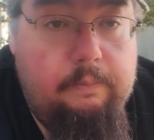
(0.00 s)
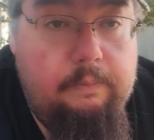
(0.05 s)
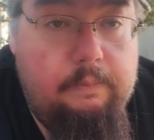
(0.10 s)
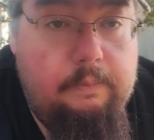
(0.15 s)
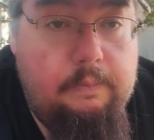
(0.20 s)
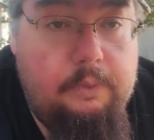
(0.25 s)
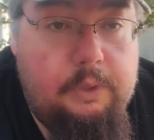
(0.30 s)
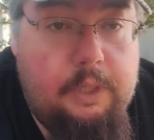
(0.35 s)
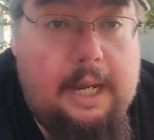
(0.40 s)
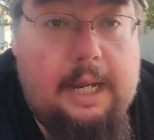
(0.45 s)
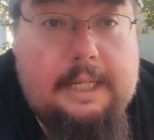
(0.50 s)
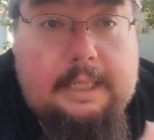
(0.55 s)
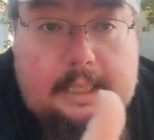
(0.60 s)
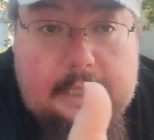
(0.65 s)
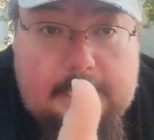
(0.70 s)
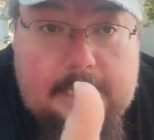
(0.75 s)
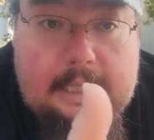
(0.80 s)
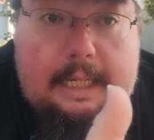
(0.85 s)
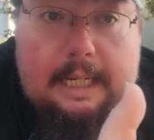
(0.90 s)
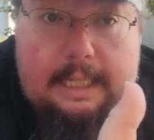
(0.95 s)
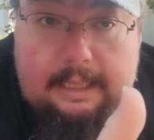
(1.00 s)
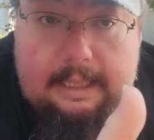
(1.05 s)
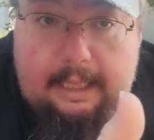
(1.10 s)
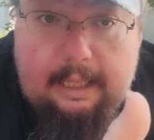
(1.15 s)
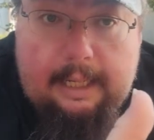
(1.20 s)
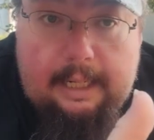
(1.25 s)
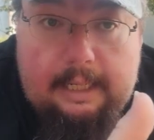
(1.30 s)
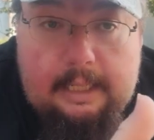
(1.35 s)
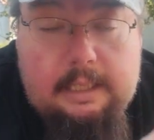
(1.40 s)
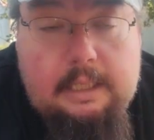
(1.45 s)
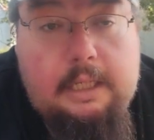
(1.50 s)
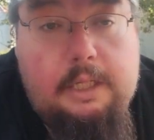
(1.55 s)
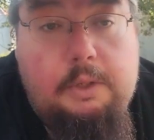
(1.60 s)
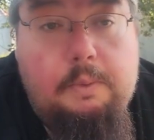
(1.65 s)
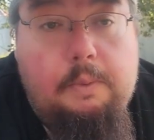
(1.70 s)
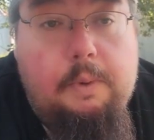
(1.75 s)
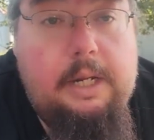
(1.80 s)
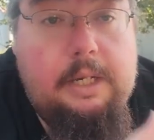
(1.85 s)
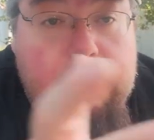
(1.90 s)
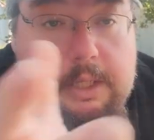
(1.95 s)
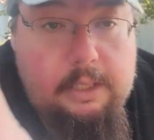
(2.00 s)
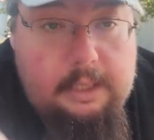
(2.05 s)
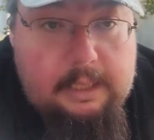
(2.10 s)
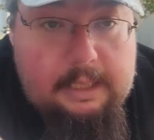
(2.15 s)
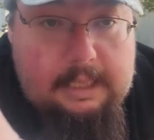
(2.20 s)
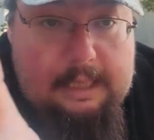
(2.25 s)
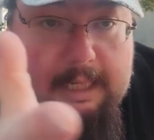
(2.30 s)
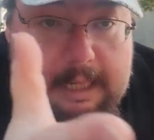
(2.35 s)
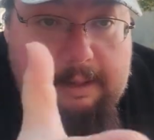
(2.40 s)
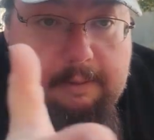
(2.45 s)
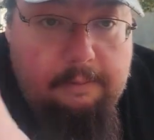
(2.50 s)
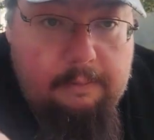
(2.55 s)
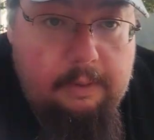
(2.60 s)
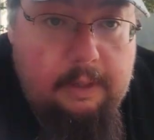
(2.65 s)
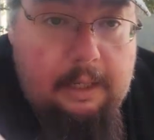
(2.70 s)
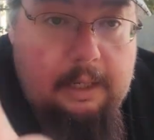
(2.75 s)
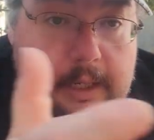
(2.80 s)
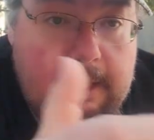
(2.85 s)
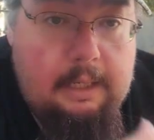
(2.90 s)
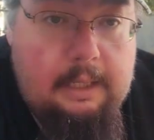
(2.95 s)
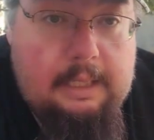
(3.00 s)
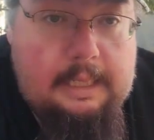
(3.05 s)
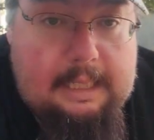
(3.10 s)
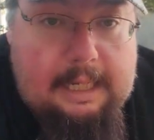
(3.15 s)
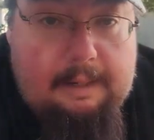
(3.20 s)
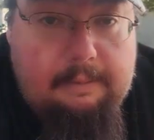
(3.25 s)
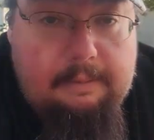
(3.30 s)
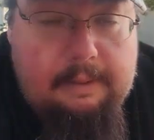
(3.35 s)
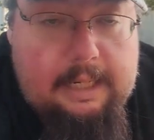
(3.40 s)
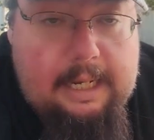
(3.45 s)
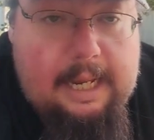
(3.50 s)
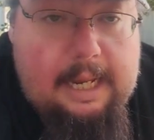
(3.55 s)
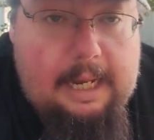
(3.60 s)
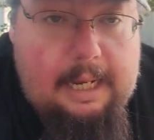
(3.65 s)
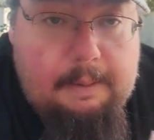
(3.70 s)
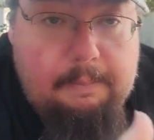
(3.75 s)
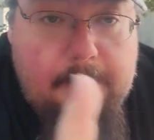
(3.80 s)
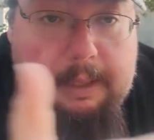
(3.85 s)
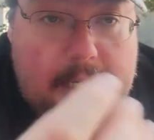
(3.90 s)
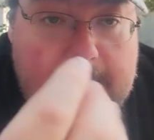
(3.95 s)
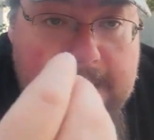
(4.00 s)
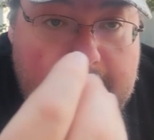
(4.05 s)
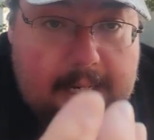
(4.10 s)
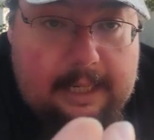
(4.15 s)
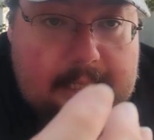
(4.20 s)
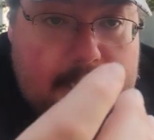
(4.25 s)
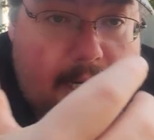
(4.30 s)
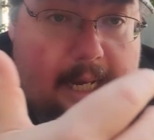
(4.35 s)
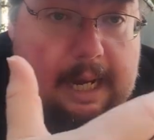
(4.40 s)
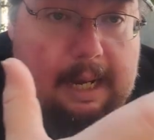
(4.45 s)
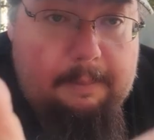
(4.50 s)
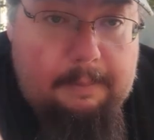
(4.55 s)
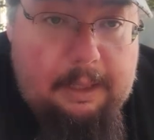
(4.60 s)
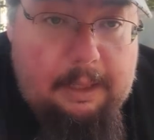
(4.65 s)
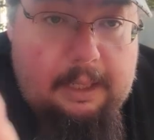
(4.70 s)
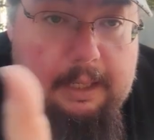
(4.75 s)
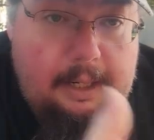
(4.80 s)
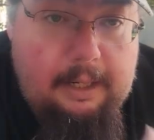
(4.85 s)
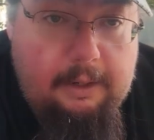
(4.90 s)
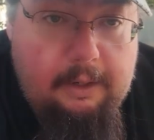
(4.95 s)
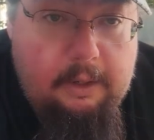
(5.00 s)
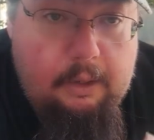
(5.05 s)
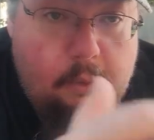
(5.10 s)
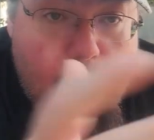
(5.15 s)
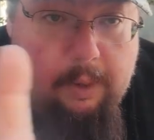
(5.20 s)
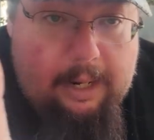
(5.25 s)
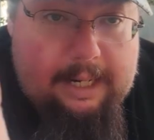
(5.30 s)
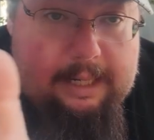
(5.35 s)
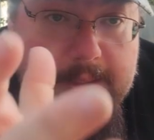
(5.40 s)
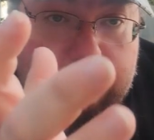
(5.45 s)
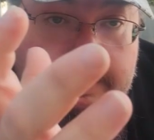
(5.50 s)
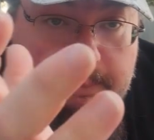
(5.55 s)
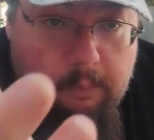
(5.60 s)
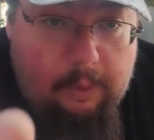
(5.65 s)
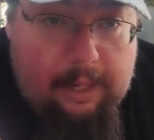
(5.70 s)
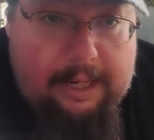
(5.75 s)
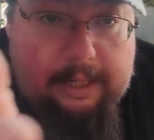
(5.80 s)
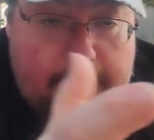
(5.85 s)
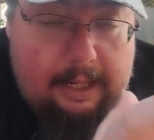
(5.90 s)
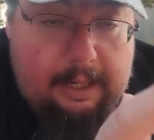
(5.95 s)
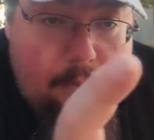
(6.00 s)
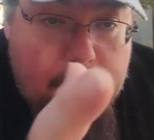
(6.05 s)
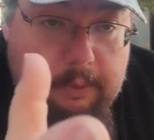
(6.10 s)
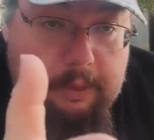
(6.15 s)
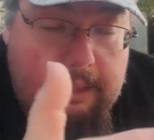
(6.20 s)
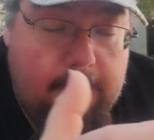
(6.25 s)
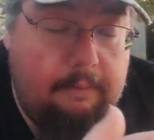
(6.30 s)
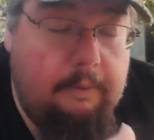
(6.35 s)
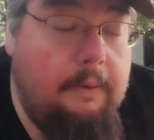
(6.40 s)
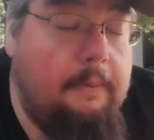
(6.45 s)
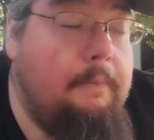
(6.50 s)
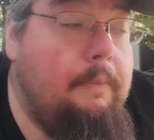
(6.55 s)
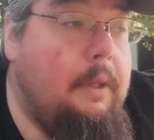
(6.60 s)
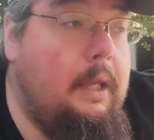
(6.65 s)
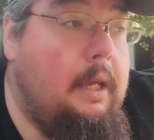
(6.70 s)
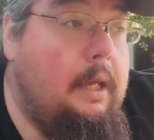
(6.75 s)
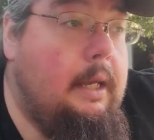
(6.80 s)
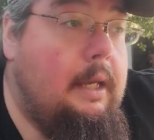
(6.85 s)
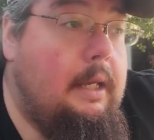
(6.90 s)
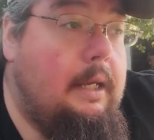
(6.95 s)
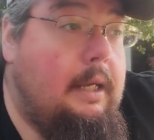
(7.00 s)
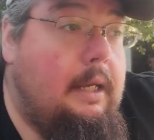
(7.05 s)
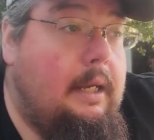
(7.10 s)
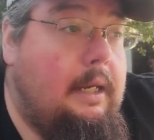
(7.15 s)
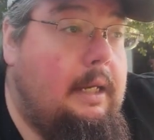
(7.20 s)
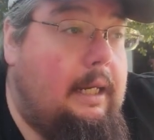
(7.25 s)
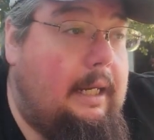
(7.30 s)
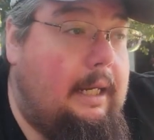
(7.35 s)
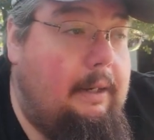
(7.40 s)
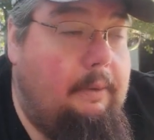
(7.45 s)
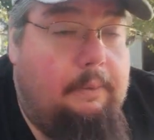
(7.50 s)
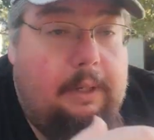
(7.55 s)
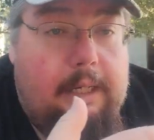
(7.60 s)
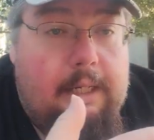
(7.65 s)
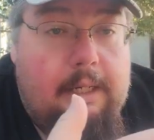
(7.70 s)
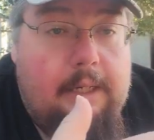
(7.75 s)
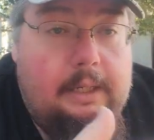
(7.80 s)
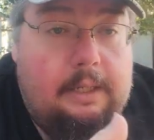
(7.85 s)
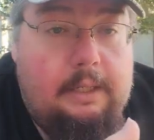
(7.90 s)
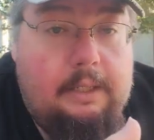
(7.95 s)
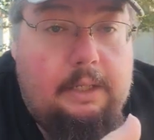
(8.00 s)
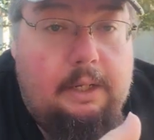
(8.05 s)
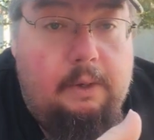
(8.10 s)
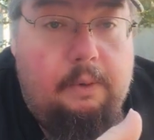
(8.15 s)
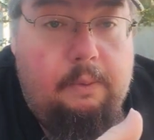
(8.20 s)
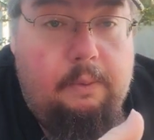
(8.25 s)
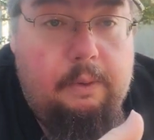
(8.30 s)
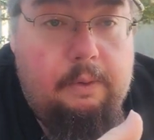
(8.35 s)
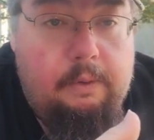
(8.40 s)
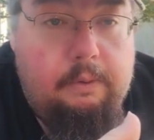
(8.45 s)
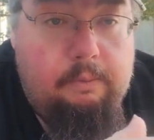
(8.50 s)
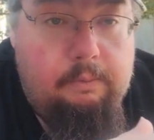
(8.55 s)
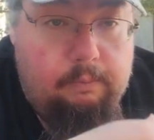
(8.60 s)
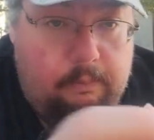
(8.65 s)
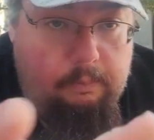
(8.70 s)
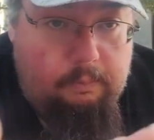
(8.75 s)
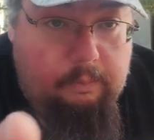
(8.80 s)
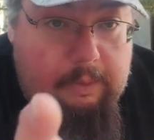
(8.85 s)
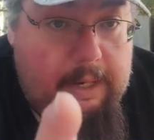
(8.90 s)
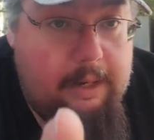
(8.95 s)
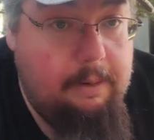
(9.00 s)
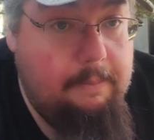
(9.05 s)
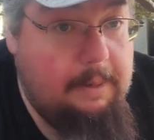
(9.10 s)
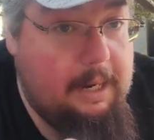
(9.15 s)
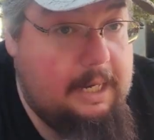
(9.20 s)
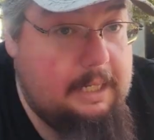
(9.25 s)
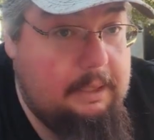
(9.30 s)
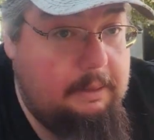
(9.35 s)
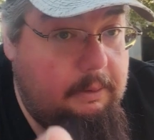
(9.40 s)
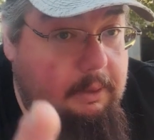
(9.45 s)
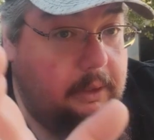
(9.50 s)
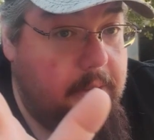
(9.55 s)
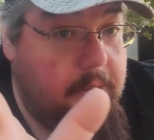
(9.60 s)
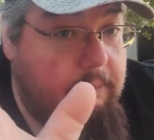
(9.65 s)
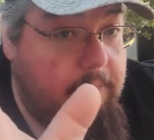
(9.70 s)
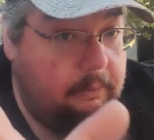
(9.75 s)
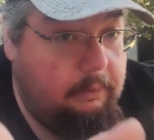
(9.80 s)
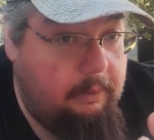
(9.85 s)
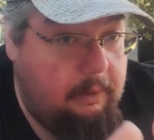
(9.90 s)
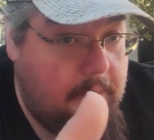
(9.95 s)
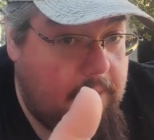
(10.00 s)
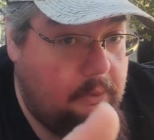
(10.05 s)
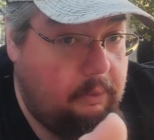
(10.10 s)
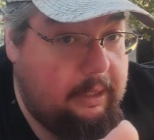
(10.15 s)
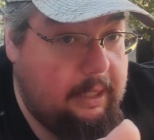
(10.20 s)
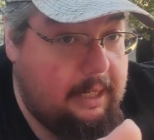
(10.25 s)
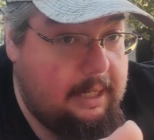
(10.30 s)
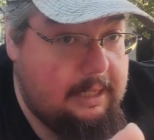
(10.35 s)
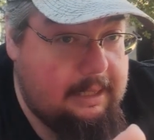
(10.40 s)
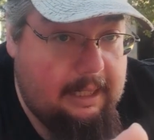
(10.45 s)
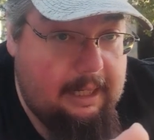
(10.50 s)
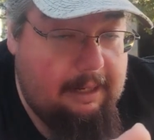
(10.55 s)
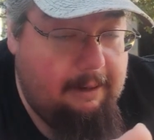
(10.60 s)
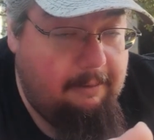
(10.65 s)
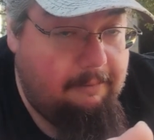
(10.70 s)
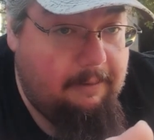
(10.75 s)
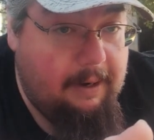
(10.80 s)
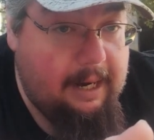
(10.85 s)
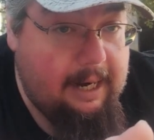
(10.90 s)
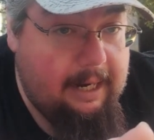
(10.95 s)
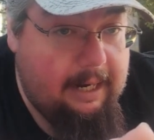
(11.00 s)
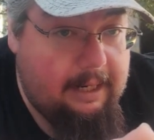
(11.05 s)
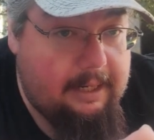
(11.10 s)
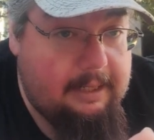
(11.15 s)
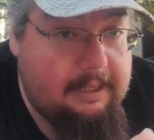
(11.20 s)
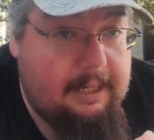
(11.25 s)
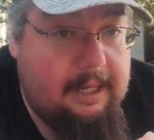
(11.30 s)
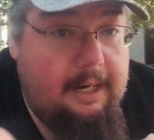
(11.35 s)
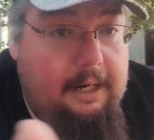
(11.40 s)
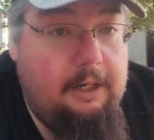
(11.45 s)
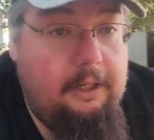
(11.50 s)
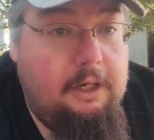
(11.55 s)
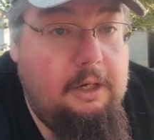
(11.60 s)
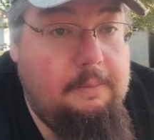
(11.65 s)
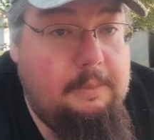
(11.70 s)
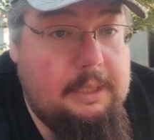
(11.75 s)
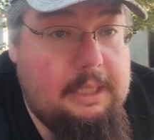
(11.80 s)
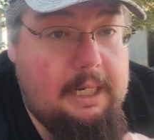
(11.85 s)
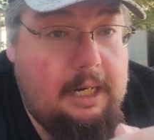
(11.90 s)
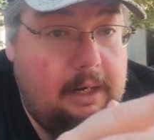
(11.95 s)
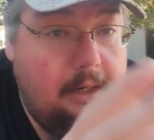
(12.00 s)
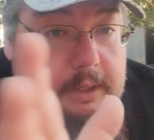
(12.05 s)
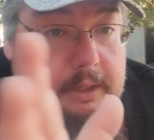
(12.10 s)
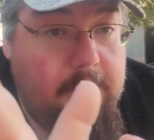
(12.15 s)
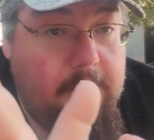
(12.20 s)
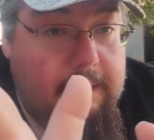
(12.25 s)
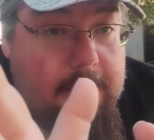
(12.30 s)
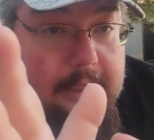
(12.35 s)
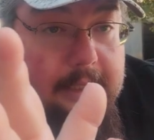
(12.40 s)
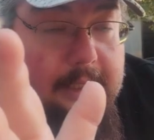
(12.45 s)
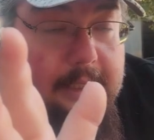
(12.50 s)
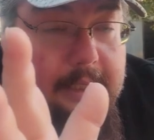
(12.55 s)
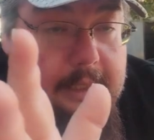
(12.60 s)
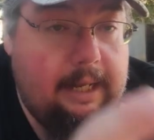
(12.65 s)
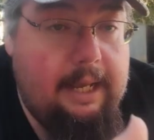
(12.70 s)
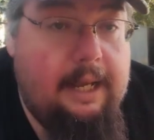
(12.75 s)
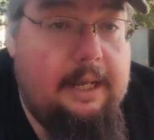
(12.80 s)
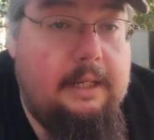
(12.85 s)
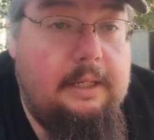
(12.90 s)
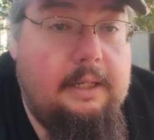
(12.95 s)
tries to de-escalate the situation and save the day and be a nice guy, be a hero, white knight, whatever. Anyway, so Ray reminds him, look, you guys can't fight outside of the Kumite or you get kicked out.